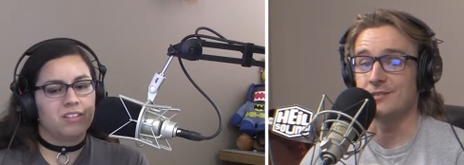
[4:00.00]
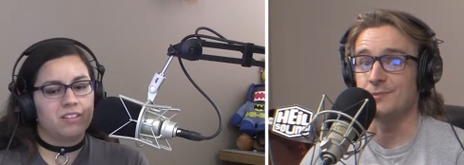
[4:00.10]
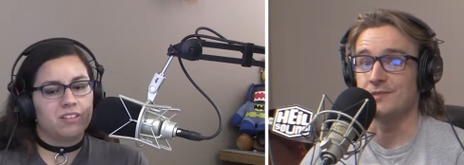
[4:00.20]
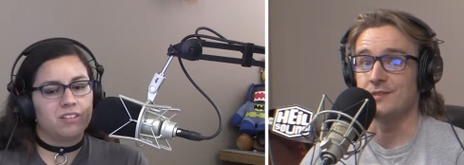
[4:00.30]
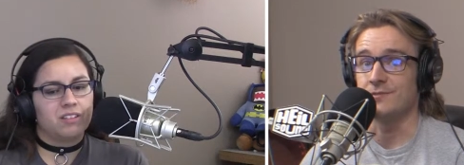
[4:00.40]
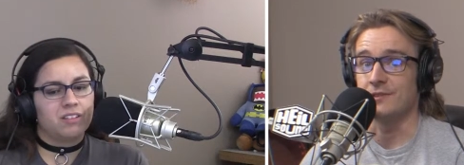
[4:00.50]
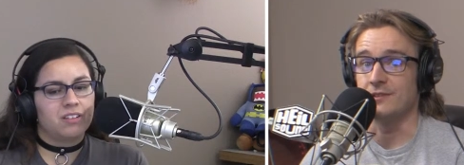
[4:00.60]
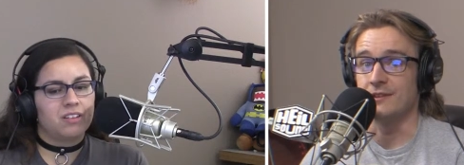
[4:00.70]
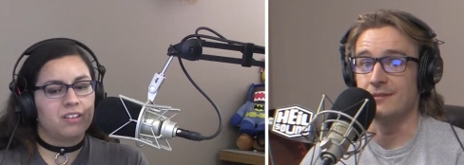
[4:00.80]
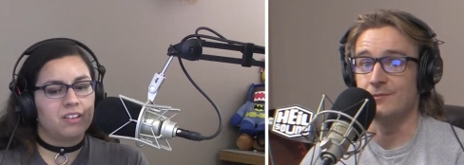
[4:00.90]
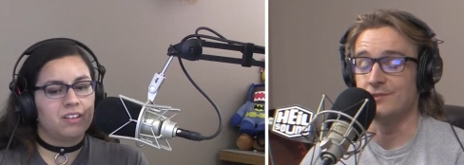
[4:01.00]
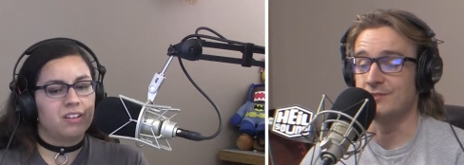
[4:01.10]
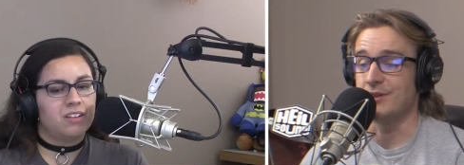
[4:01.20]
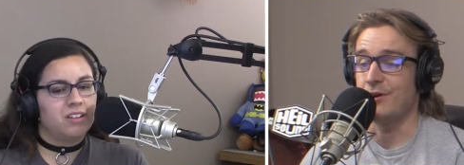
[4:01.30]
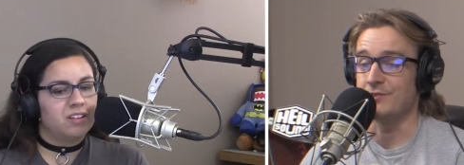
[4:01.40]
Speaker 1: specifically, which is the
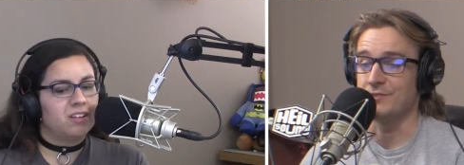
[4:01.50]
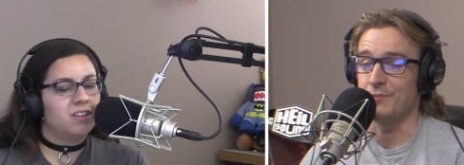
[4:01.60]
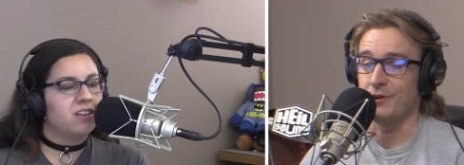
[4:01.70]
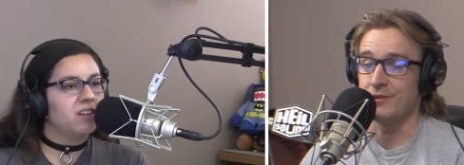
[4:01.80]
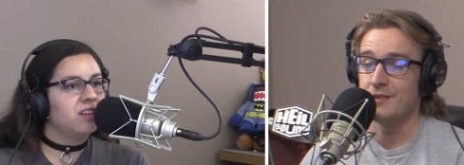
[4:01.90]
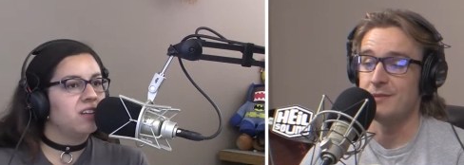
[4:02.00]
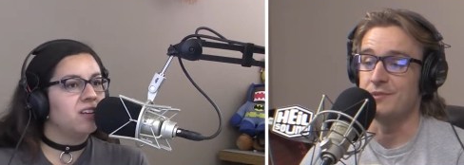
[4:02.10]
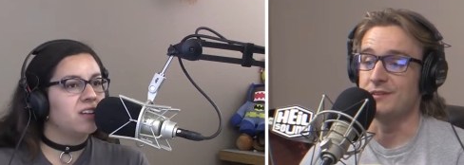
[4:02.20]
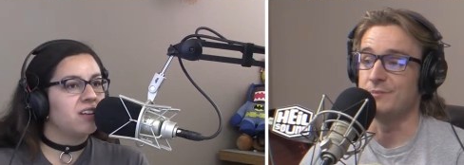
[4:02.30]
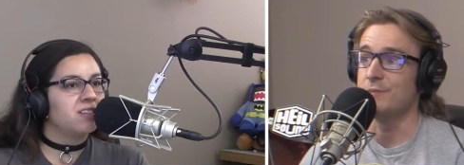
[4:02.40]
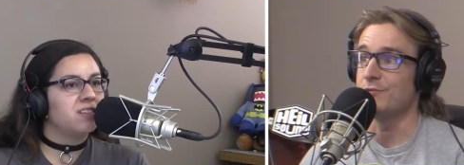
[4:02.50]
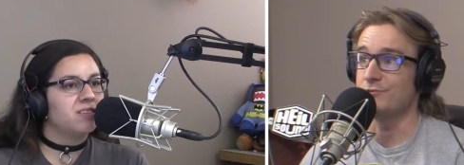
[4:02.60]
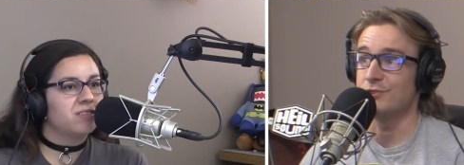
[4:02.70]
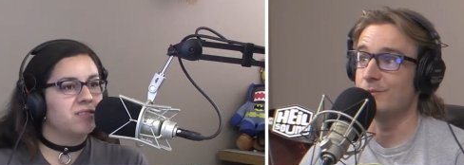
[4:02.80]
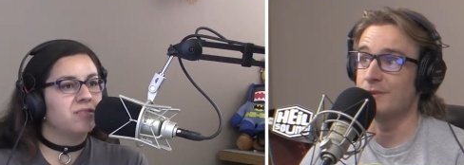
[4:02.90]
hardest part. Because yeah. people
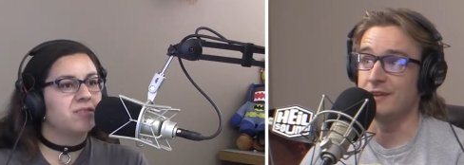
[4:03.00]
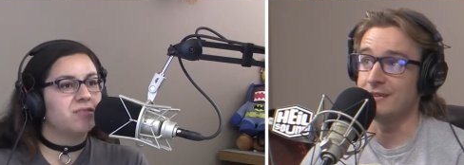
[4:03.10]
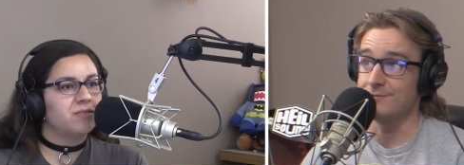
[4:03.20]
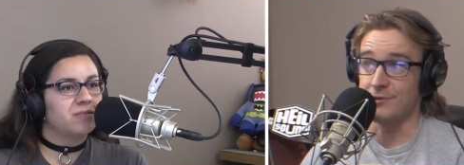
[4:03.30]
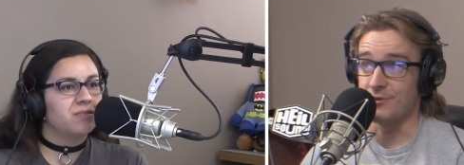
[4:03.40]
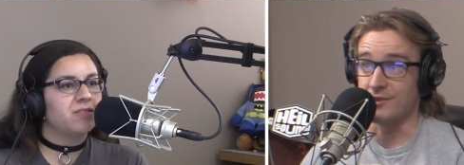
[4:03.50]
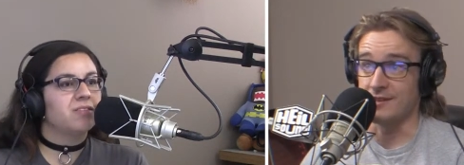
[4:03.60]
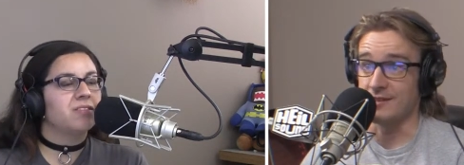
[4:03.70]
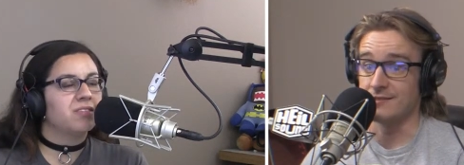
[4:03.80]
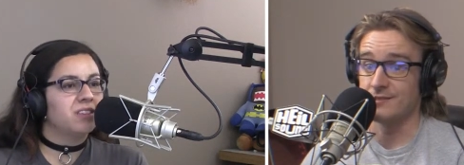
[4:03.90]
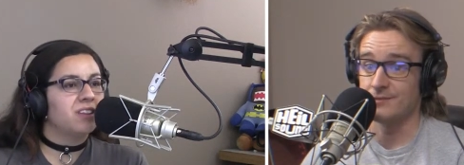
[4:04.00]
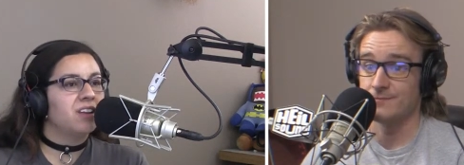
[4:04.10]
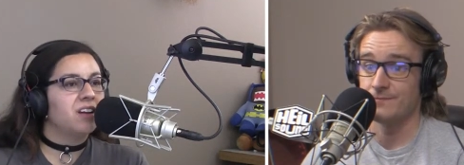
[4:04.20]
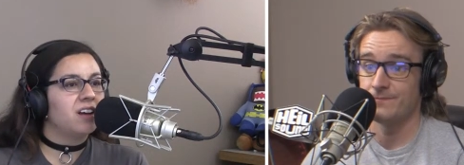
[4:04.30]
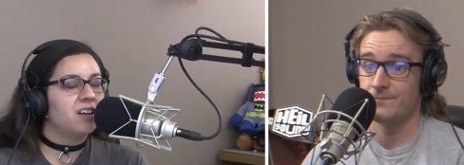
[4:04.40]
don't want to give you ingredients.
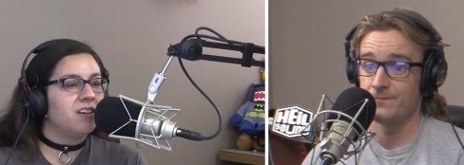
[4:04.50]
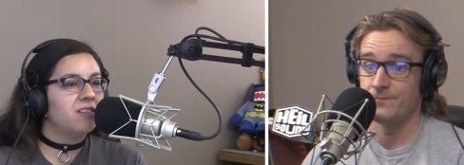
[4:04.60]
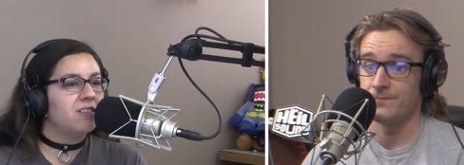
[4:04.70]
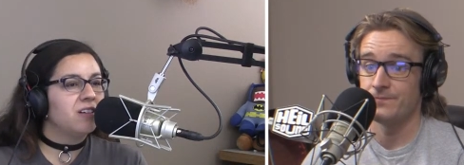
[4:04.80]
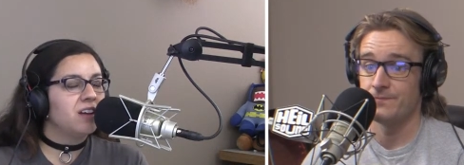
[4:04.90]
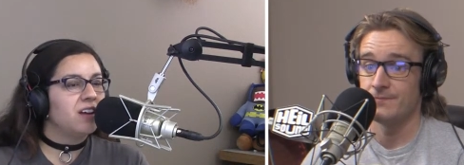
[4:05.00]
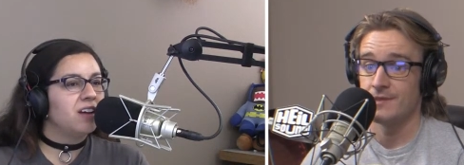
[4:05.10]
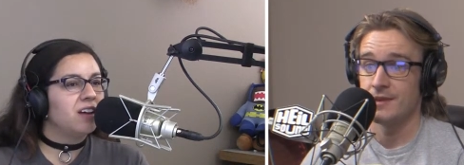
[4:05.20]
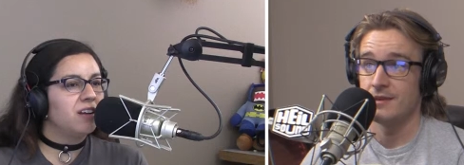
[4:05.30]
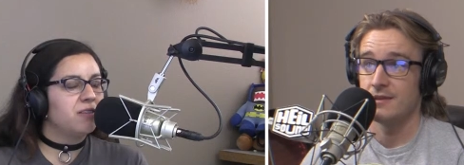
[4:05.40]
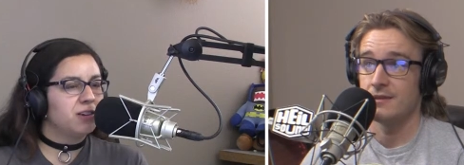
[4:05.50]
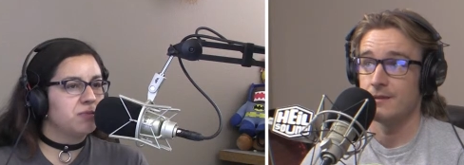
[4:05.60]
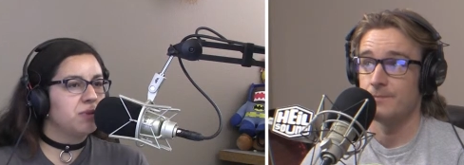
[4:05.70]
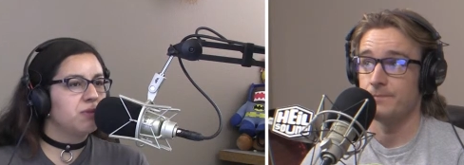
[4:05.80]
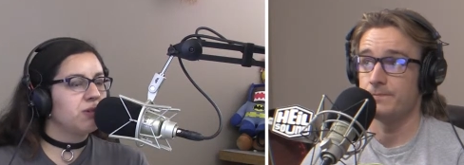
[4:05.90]
Speaker 2: I know. And I wish
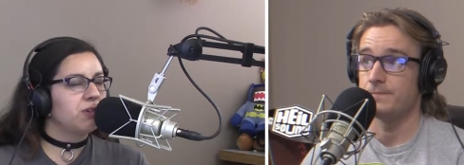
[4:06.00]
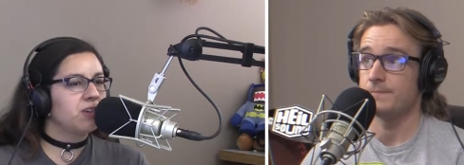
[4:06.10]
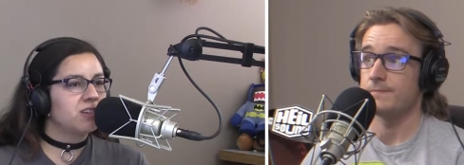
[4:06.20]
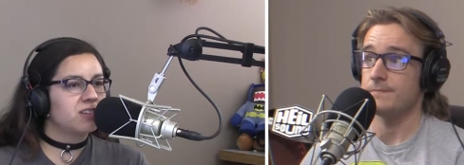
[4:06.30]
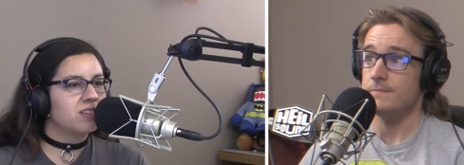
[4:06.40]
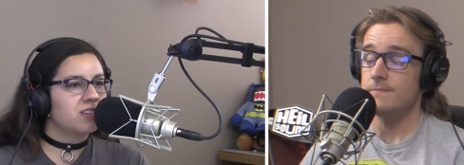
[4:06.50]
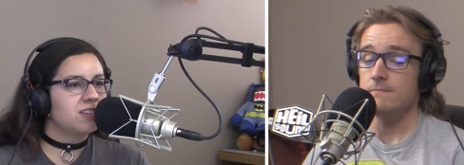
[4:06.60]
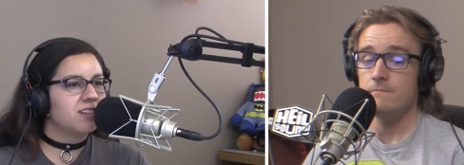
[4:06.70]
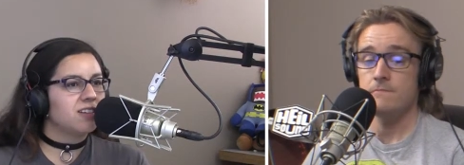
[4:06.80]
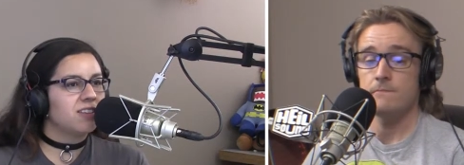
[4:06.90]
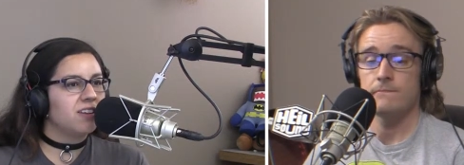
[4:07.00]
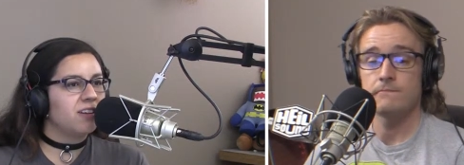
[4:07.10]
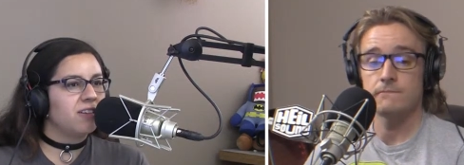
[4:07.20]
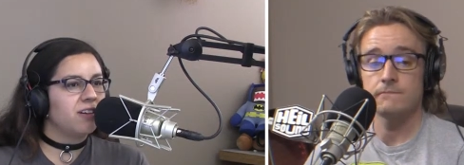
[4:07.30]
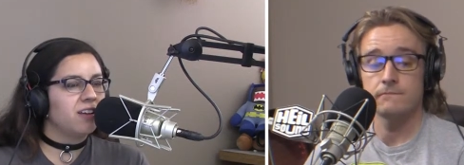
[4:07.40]
people could just list out the
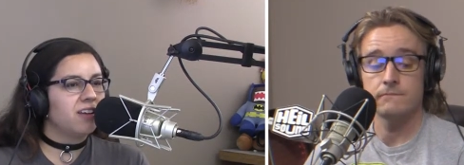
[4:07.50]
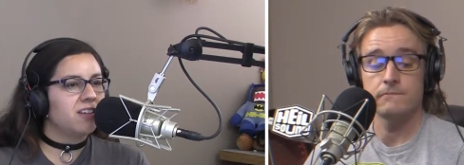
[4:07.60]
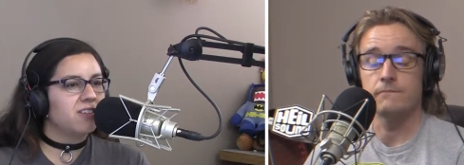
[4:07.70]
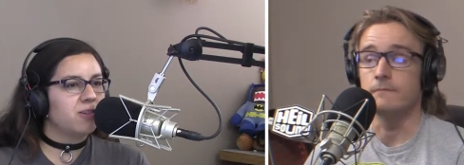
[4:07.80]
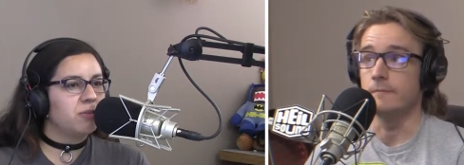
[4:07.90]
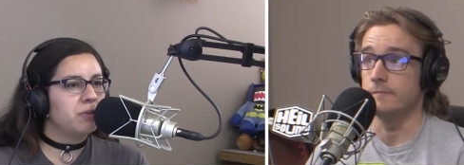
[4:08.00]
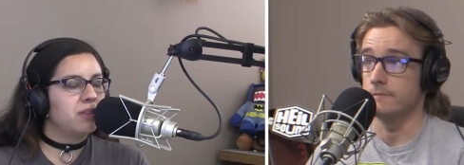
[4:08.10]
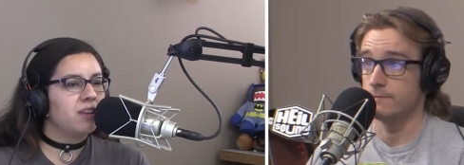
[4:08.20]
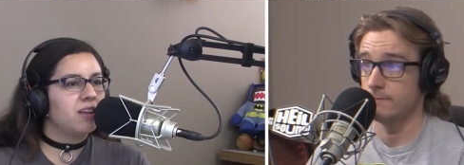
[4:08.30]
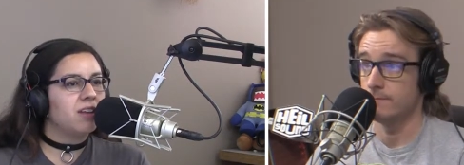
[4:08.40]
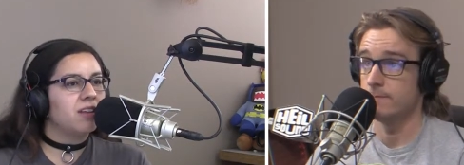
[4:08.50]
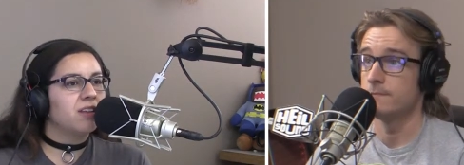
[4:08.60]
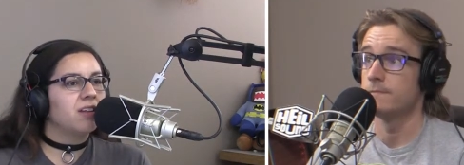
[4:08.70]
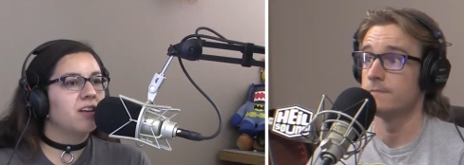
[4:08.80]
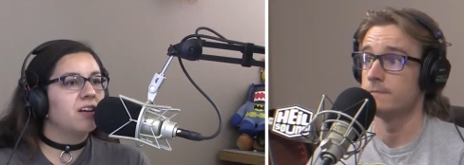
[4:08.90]
ingredients mm-hmm. openly
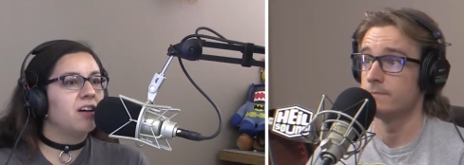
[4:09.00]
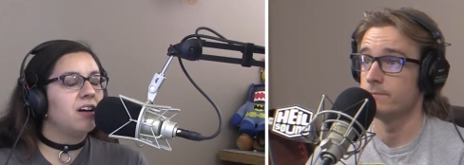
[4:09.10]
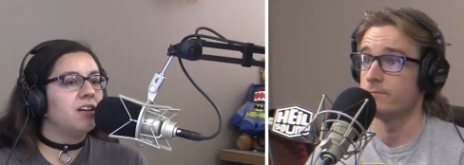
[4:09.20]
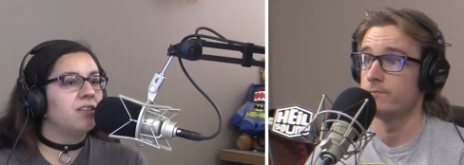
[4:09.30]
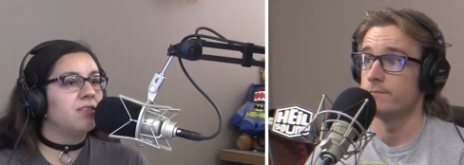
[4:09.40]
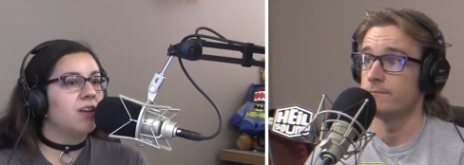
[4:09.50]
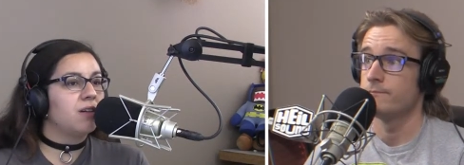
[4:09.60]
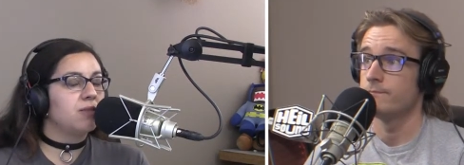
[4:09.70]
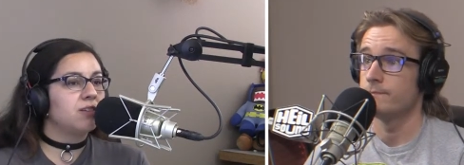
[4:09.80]
uh, I will